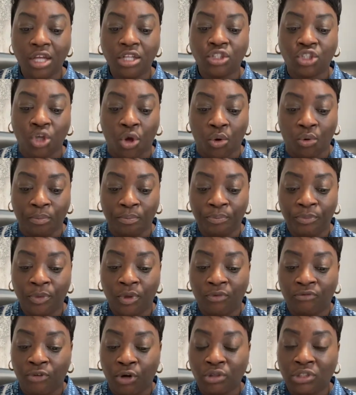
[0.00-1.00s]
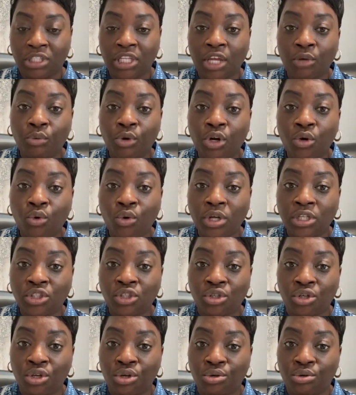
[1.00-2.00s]
So first thing we're going
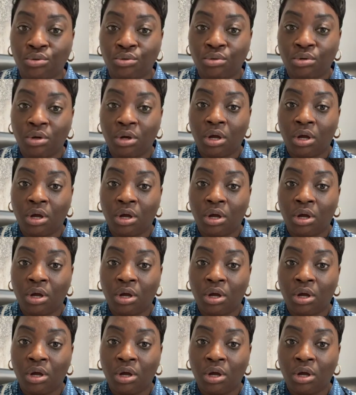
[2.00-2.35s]
to do,